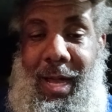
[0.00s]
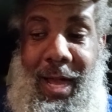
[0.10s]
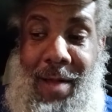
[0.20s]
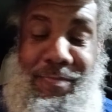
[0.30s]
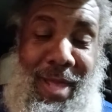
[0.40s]

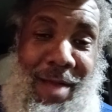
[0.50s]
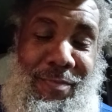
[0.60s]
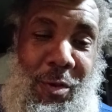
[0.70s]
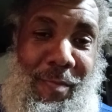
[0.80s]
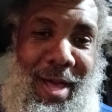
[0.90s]
I'm
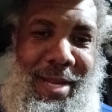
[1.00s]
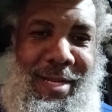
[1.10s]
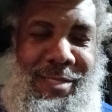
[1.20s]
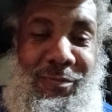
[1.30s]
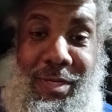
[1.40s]
nobody
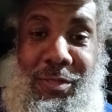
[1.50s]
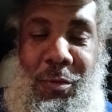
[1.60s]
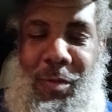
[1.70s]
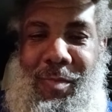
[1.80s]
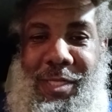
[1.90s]
that's really
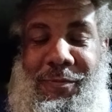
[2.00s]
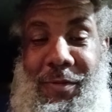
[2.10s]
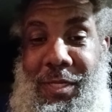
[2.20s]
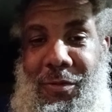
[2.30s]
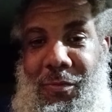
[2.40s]
doing much for
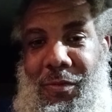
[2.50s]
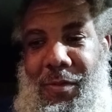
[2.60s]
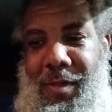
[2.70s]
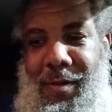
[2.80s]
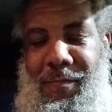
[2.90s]
the youth,
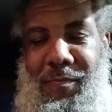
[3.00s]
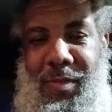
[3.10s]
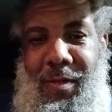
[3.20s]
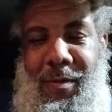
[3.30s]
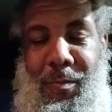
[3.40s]

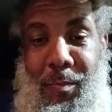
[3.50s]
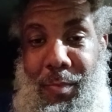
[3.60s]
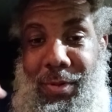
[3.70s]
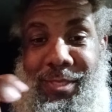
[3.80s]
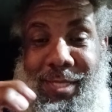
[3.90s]

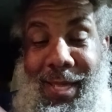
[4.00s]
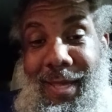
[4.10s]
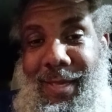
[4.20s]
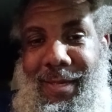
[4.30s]
per se.